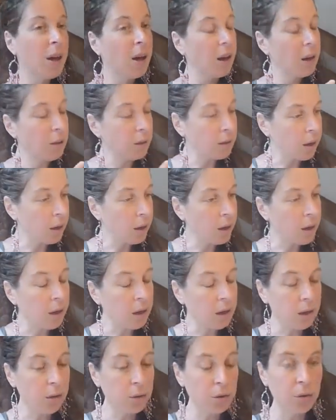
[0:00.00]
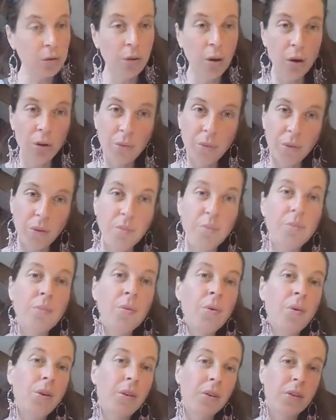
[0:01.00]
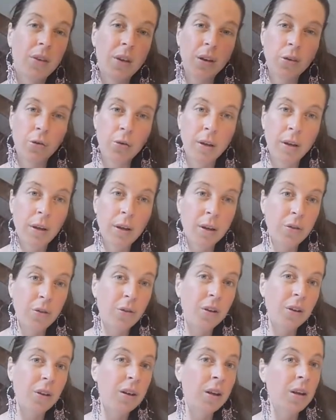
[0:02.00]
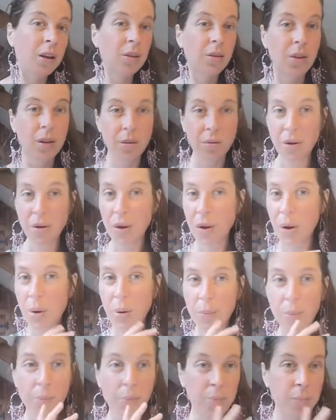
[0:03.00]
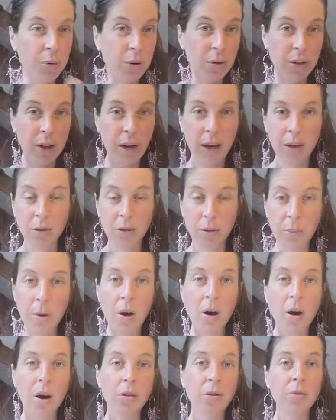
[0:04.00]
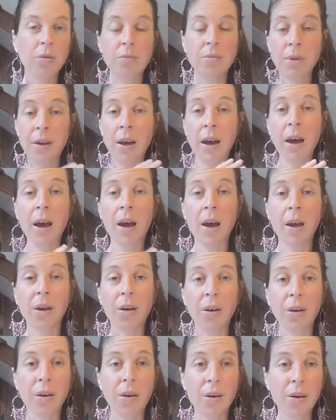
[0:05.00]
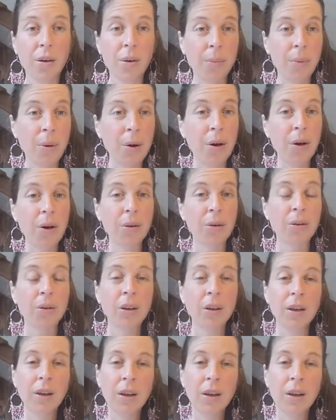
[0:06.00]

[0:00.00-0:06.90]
And then I got in touch with more instinctual energy and then protector part of me, anger parts,